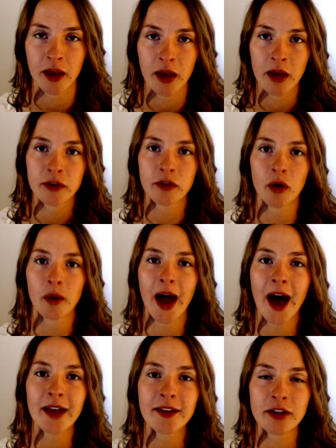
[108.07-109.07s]
So
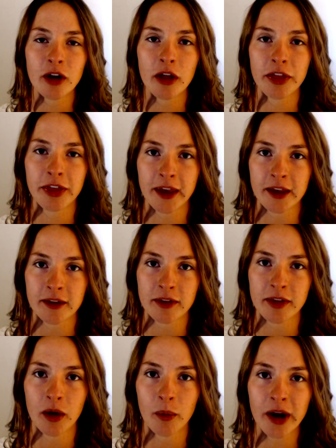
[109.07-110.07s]
as in all things,
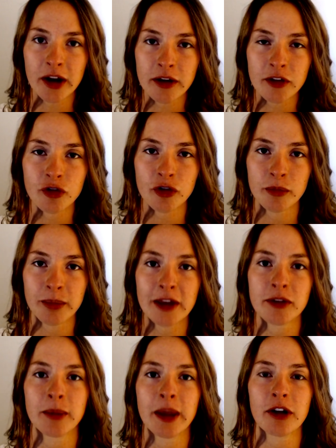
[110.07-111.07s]
the awareness should be to
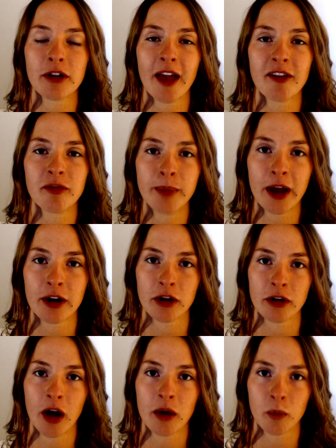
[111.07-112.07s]
make your life better,
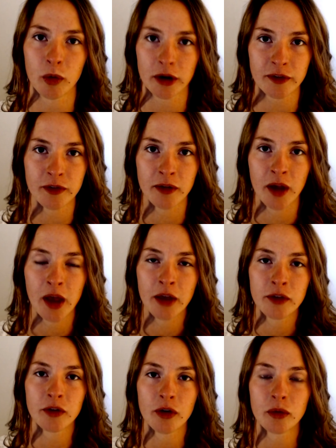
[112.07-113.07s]
not worse.
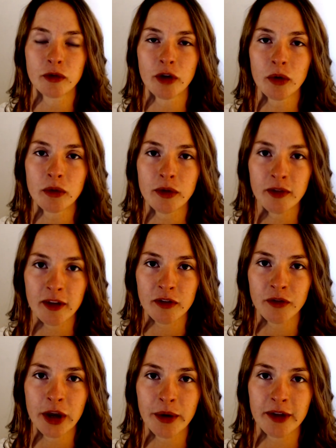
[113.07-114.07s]
So don't use this
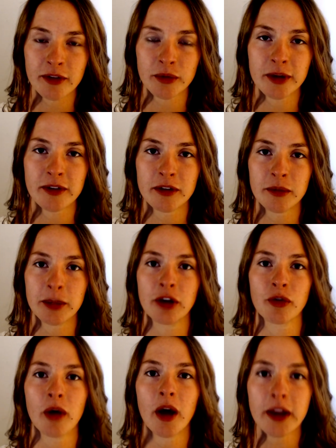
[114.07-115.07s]
video as a reason to be
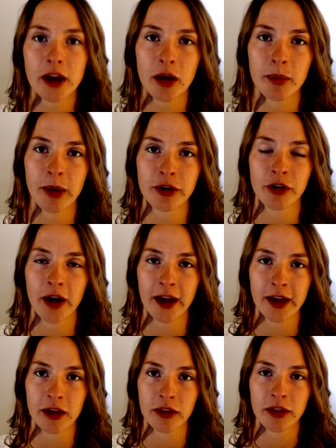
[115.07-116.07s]
neurotic about your eye
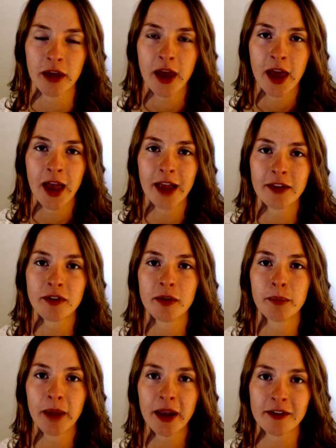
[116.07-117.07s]
health. It's
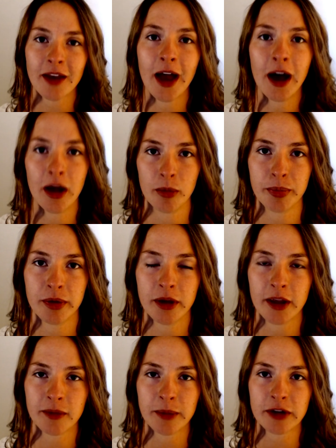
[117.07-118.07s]
meant to help.
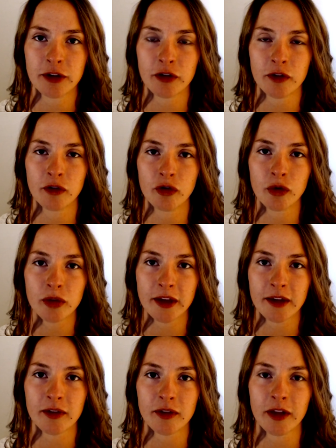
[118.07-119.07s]
It's meant to just do
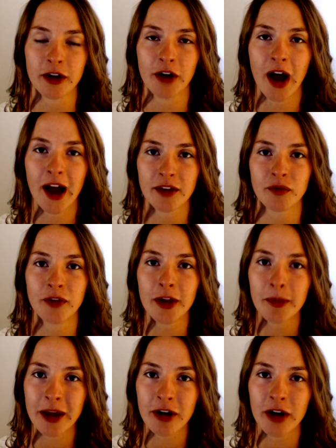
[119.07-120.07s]
things so that your eyes feel
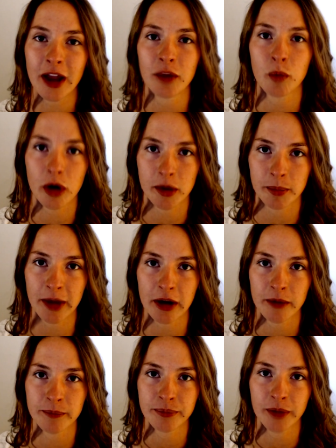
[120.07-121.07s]
better and work
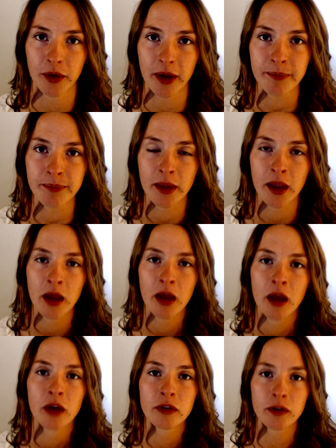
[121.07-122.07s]
better, okay?
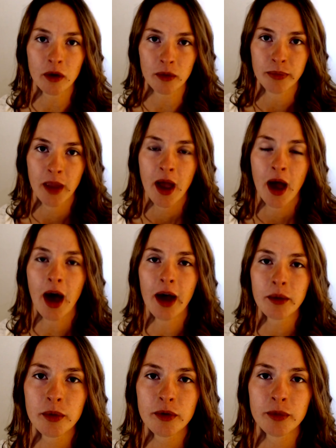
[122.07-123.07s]
So I
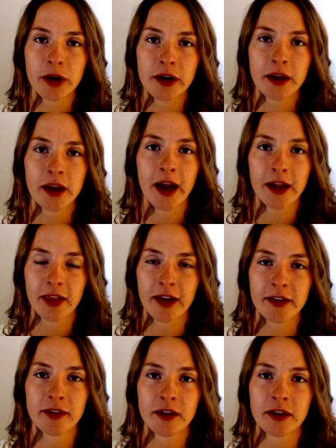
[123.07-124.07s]
wearing
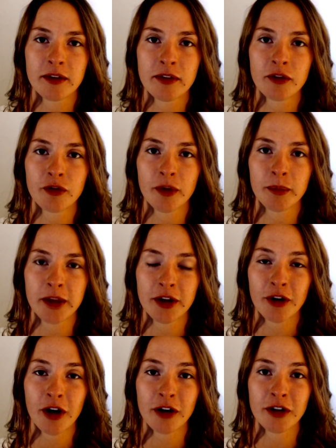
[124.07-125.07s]
eyeglasses from
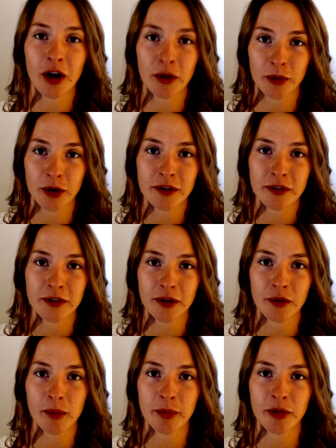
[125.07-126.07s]
kindergarten onward. I
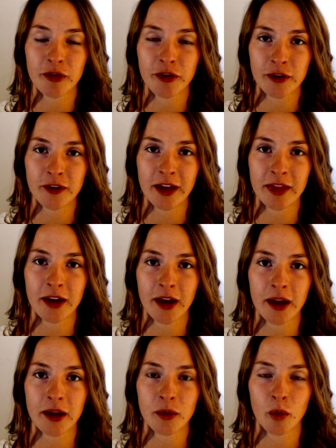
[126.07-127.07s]
remember the first day that
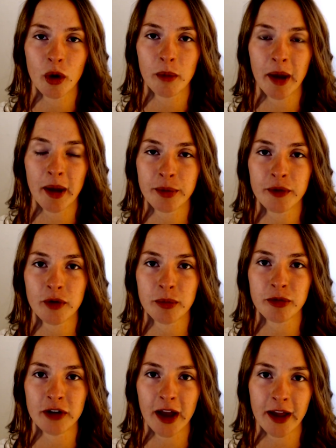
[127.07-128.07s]
I wore my
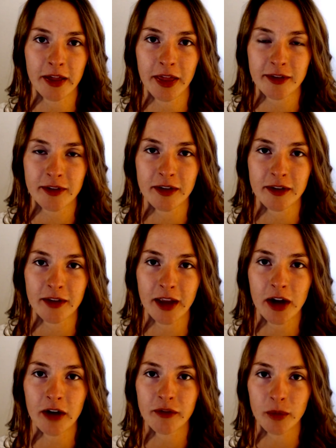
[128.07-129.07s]
prescription eyeglasses, and I
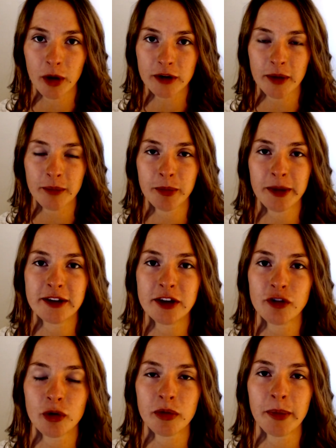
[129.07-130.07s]
walked up to my
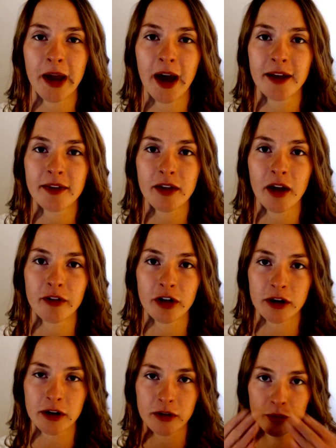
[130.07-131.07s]
teacher with my eyes
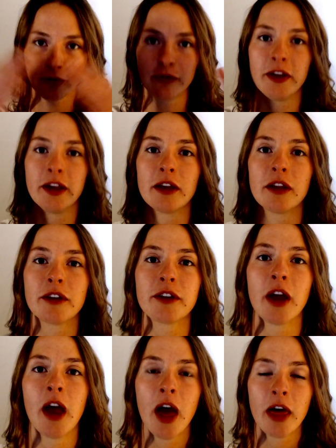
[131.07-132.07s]
covered and revealed
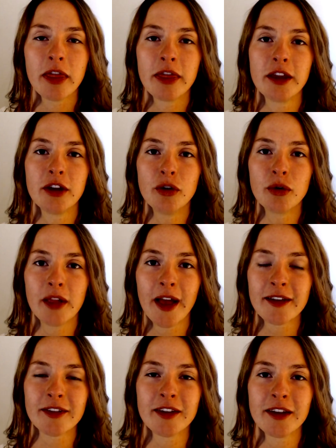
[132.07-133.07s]
the new
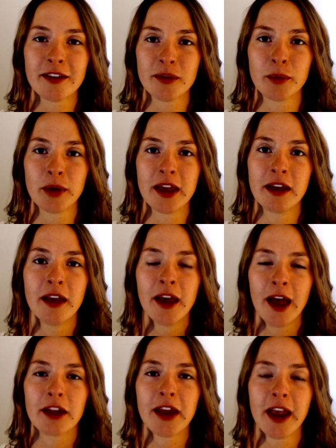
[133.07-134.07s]
glasses, and we
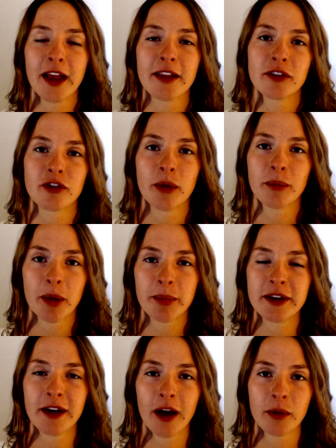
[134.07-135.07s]
held hands and jumped up and
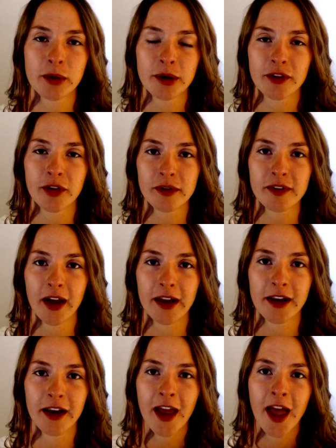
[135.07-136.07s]
down. We were so
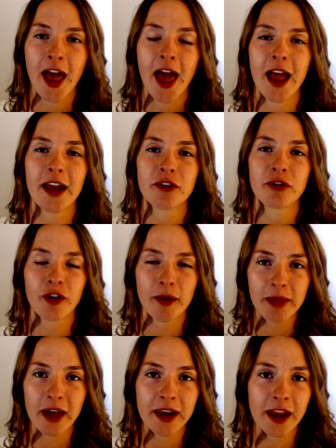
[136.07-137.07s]
excited. And from
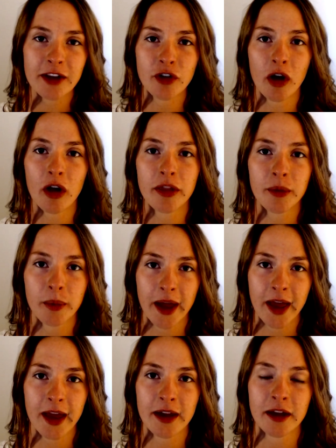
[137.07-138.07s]
that age all the
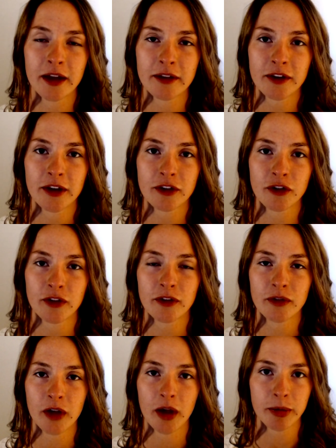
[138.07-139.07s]
way until just a
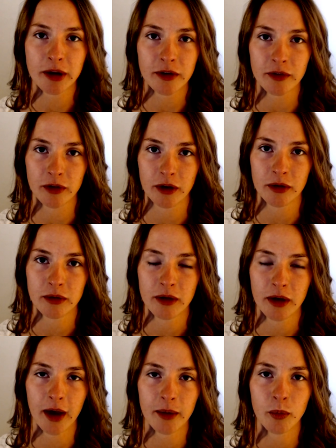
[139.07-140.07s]
couple years ago,
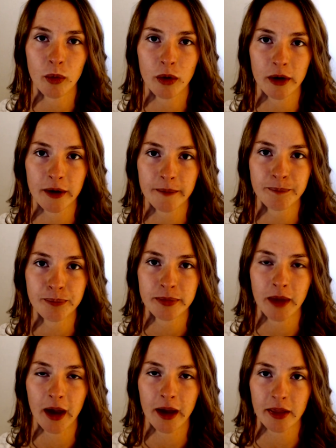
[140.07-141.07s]
I wore
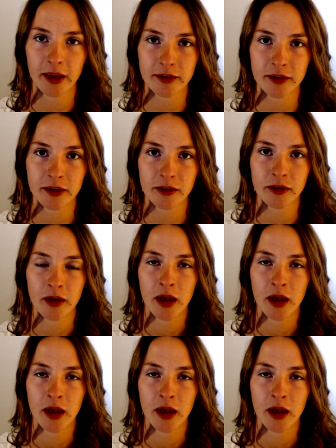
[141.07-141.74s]
eyeglasses.